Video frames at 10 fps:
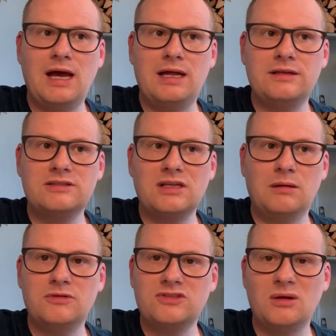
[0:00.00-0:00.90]

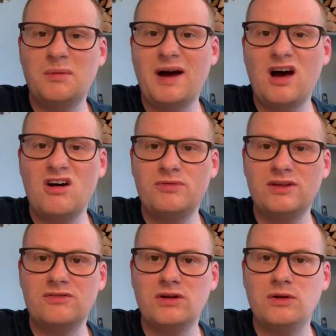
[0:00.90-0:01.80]
about
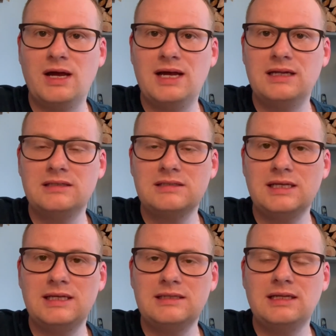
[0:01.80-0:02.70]
halfway through, and
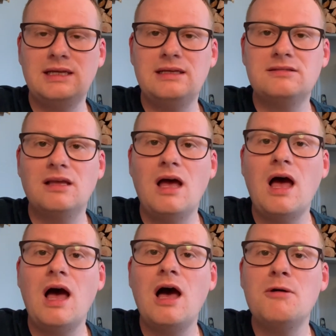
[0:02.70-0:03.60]
it is
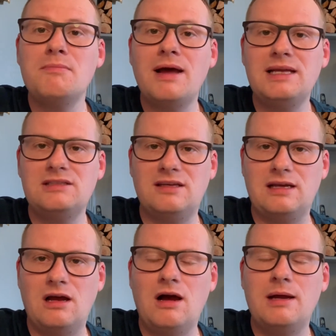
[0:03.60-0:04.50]

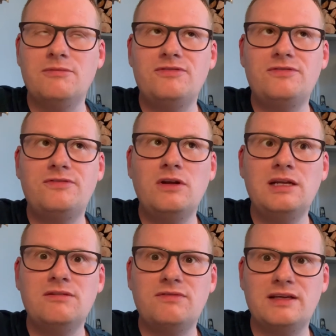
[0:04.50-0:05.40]
amazing. I am
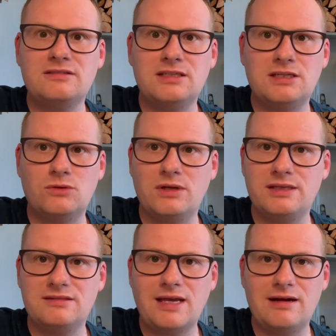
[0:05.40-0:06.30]
fully invested in all of
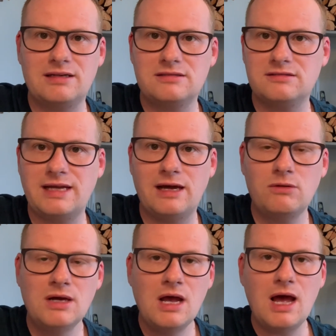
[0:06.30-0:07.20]
these characters
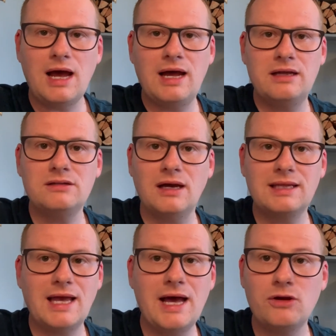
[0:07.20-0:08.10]
now, and I
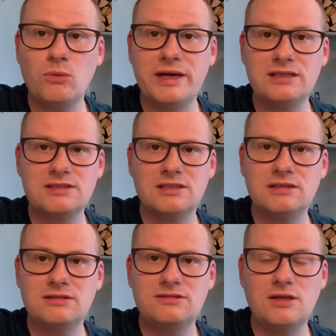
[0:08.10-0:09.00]
cannot wait
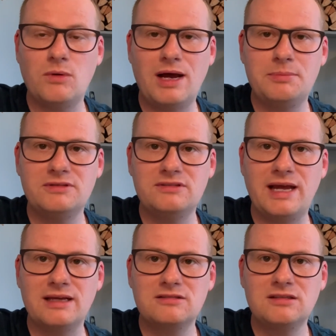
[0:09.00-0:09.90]
to see what happens
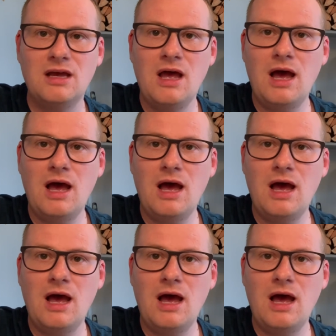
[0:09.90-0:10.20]
next.